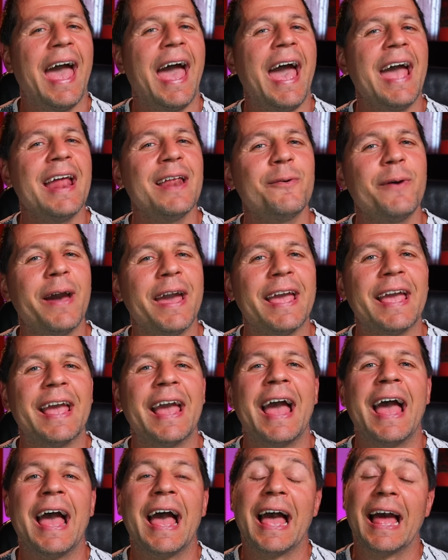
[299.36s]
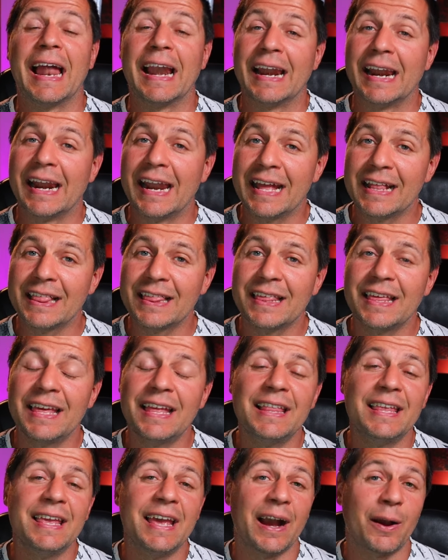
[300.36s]
Anyway, let's
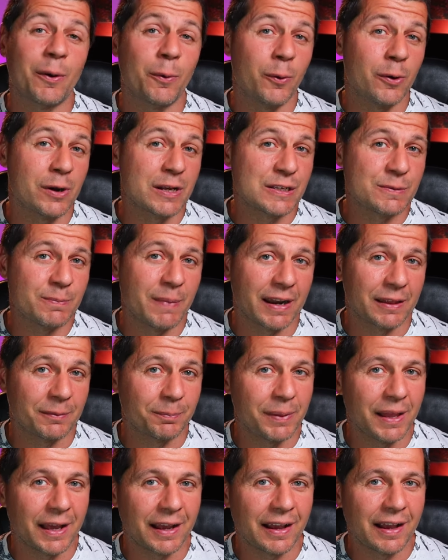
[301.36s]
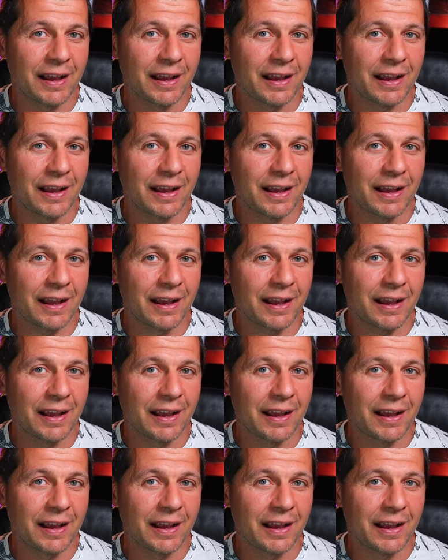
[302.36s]
see the Aqara Smart Plug.